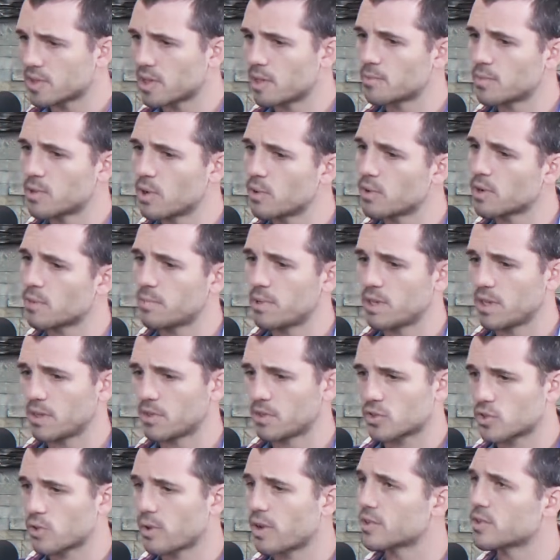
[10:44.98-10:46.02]
the same token,
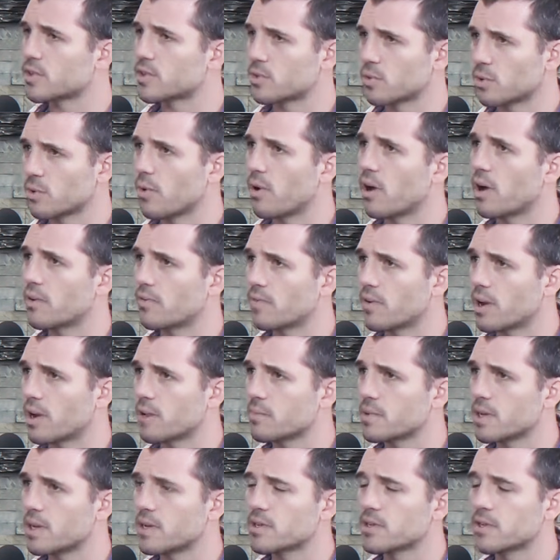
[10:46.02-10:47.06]
because stress is required for
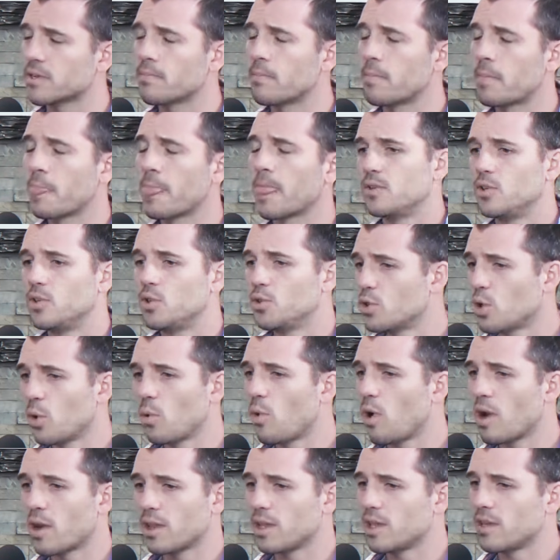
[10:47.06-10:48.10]
adaptation, you don't
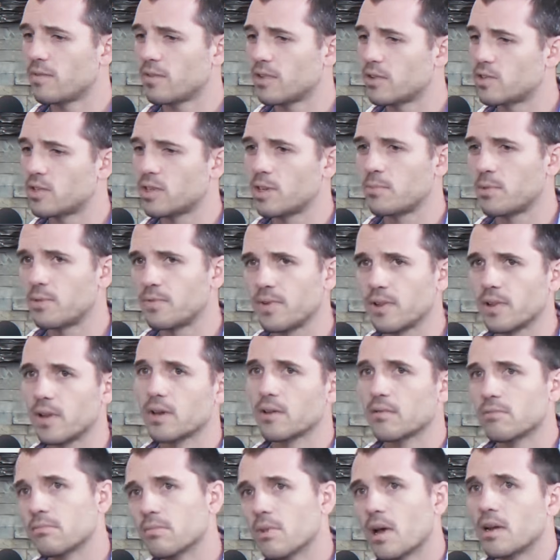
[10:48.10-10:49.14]
want to leave the gym and feel
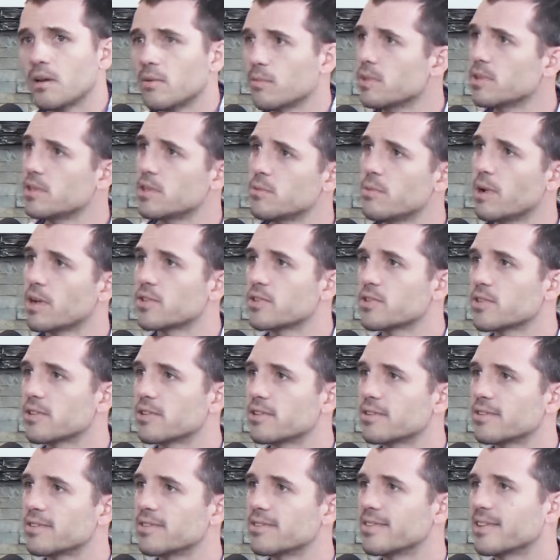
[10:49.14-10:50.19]
like, I don't really do much.
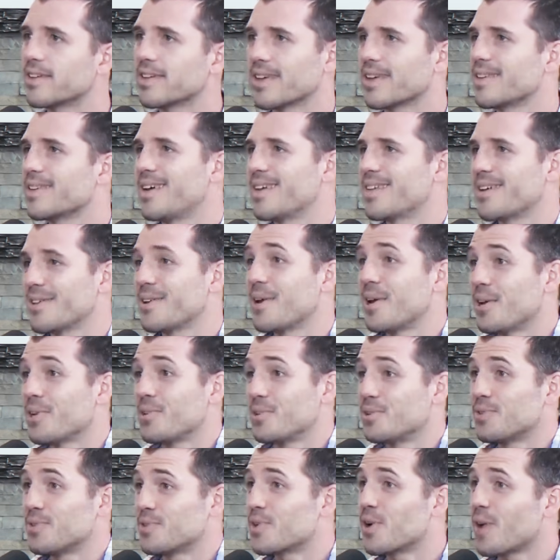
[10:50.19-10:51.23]
Like,
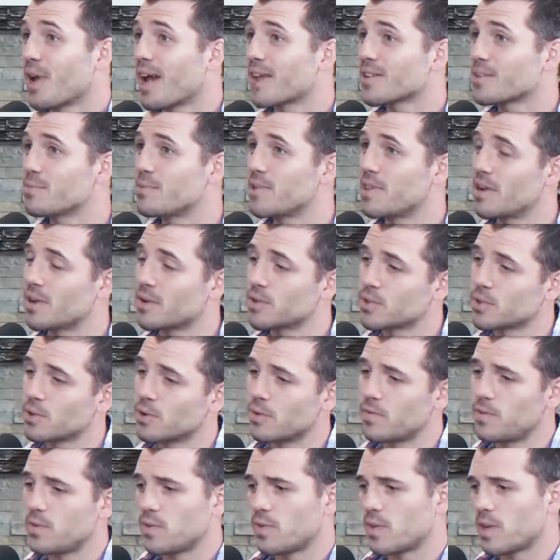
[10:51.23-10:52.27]
there has to be there. So
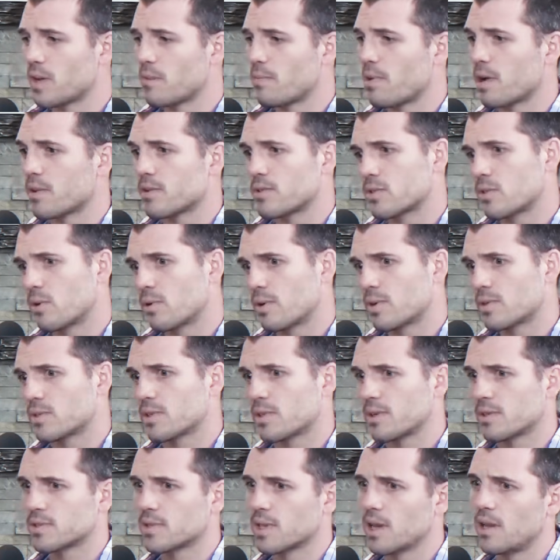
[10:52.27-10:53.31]
if you think about soreness
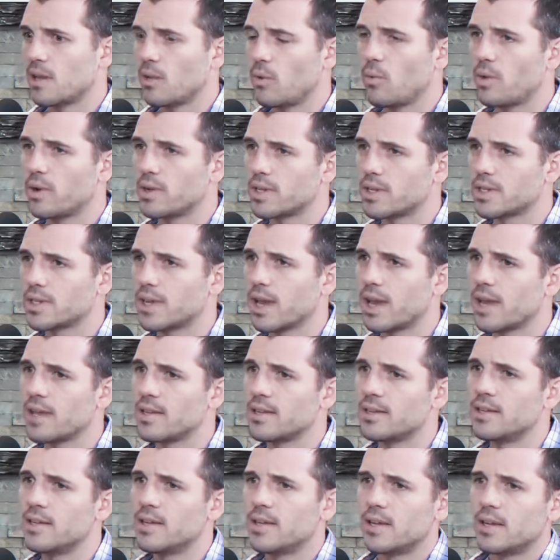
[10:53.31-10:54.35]
on a scale of 1 to
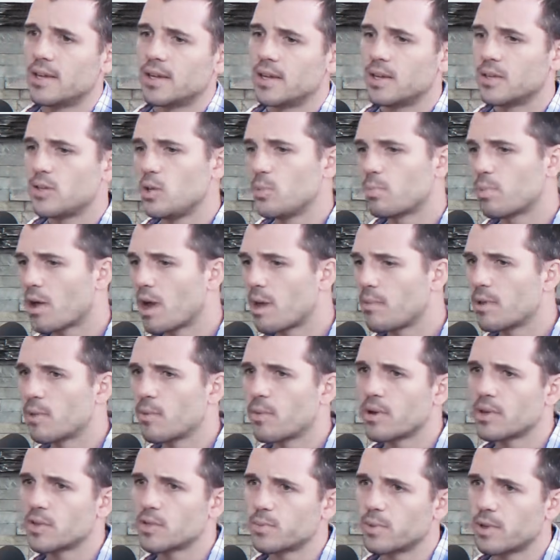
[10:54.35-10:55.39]
10, you probably
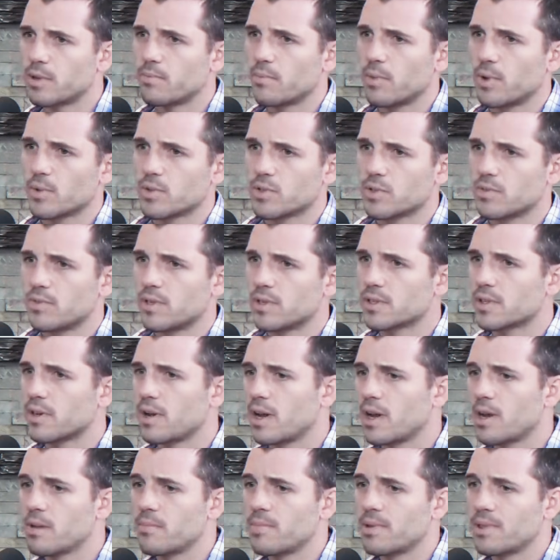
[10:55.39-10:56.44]
want to spend most of your
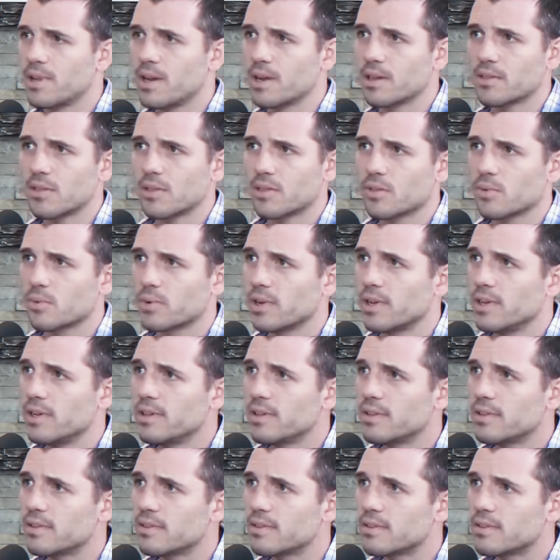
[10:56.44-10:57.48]
time in like the 3.